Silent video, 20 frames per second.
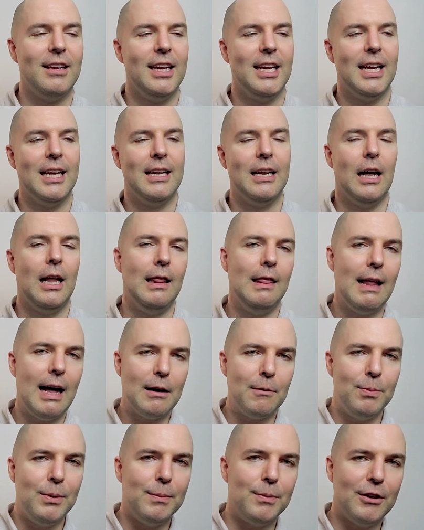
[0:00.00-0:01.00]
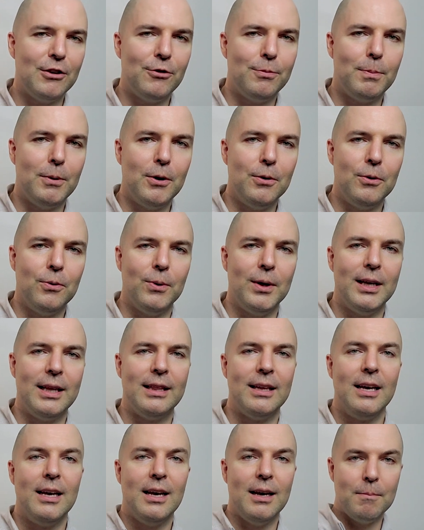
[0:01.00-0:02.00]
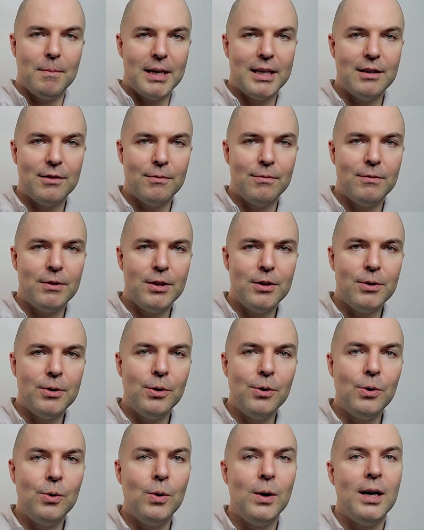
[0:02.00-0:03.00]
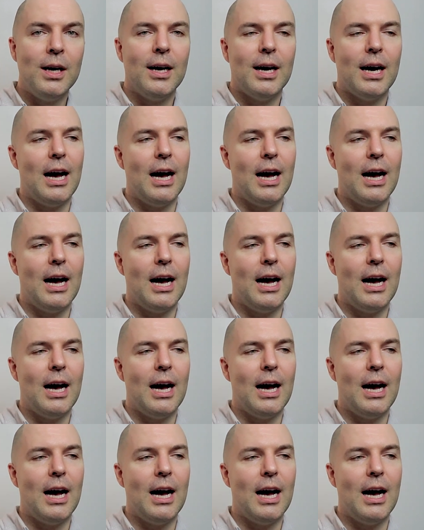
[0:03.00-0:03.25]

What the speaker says: And a lot of people I spoke with, many of you,